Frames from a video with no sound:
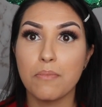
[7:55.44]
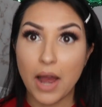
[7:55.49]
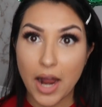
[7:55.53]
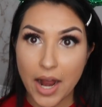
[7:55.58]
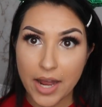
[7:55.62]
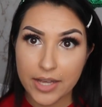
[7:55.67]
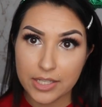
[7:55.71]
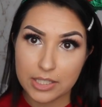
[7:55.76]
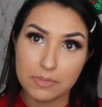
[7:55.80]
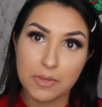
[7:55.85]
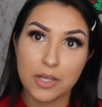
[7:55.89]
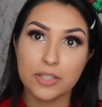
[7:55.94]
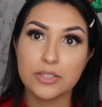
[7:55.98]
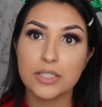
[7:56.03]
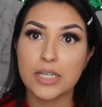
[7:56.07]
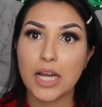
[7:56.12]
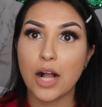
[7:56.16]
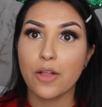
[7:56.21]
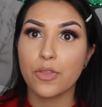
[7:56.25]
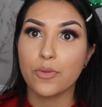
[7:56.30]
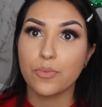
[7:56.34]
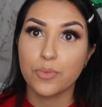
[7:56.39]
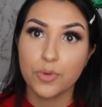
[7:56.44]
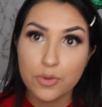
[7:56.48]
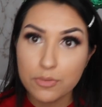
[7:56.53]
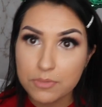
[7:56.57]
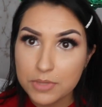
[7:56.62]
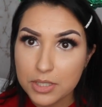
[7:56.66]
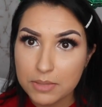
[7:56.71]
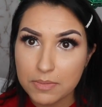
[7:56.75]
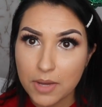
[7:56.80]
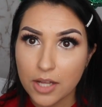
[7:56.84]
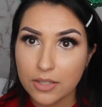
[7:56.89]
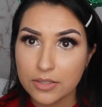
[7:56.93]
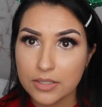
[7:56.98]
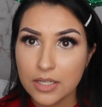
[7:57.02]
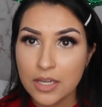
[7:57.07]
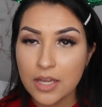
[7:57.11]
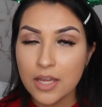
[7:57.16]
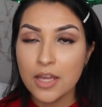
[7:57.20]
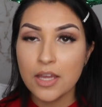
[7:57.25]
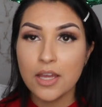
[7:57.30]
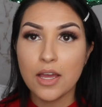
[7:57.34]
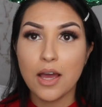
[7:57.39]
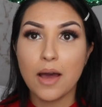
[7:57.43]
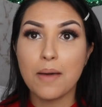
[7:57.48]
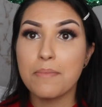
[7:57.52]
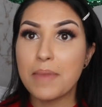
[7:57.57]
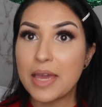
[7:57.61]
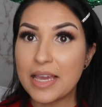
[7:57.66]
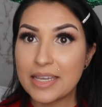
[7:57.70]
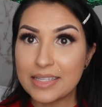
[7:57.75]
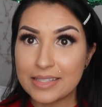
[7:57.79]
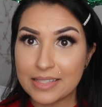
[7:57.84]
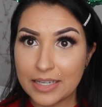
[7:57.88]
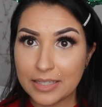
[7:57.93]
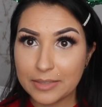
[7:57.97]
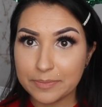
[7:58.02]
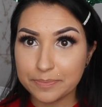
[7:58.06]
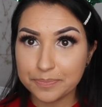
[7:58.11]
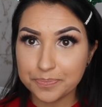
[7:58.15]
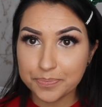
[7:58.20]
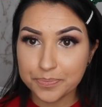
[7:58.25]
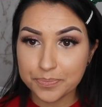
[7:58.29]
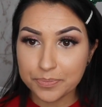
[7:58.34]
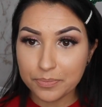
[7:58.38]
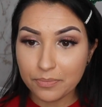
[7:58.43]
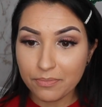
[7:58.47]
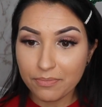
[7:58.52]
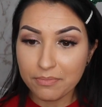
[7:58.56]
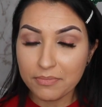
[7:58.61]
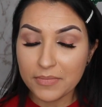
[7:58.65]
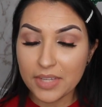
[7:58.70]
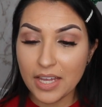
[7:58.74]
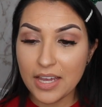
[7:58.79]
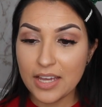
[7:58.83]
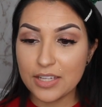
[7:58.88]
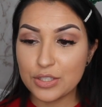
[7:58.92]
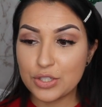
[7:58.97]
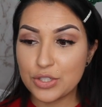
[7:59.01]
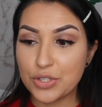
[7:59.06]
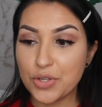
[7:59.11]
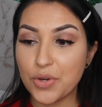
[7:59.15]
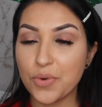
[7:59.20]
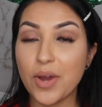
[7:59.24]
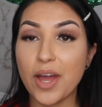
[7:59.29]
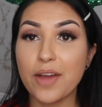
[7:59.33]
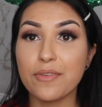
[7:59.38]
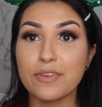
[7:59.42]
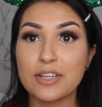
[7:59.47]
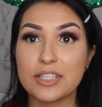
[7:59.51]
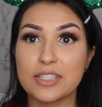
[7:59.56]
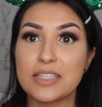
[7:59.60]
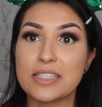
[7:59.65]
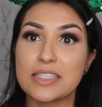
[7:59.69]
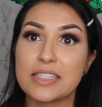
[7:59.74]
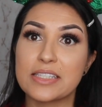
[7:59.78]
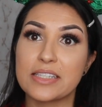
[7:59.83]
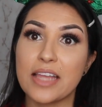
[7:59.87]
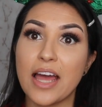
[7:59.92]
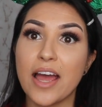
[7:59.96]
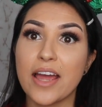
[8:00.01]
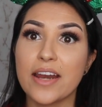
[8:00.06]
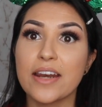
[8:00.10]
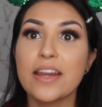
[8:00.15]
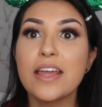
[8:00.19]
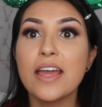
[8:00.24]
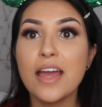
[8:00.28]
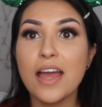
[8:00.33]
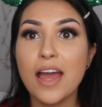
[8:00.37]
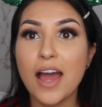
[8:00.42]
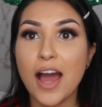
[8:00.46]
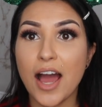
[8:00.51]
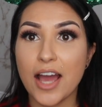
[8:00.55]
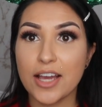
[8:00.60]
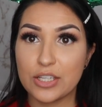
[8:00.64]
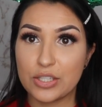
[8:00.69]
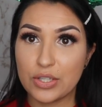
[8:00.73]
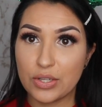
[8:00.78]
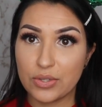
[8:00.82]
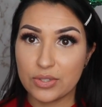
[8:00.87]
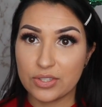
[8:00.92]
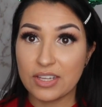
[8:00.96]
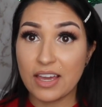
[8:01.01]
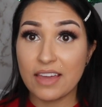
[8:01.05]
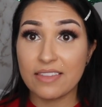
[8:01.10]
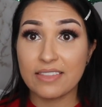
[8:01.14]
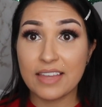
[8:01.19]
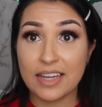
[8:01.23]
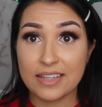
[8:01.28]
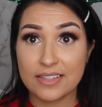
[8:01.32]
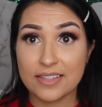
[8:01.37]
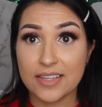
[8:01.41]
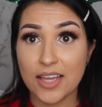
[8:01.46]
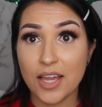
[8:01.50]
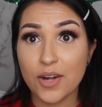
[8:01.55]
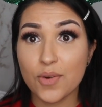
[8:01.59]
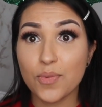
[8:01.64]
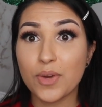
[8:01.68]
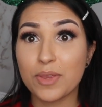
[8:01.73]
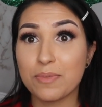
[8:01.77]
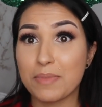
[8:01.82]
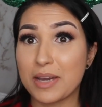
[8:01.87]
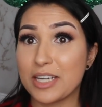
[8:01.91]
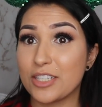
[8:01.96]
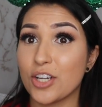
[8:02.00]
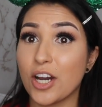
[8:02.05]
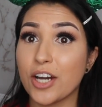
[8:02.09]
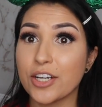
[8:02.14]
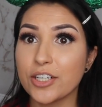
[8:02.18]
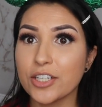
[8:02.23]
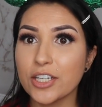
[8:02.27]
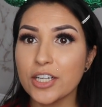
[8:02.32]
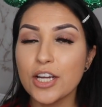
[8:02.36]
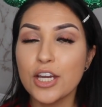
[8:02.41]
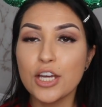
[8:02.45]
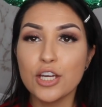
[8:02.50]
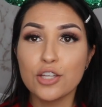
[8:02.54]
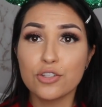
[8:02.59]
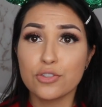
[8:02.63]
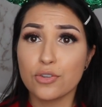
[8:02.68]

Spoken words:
I smelled and how the room smelled amazing. And so ever since then, I associate that scent with my daughter.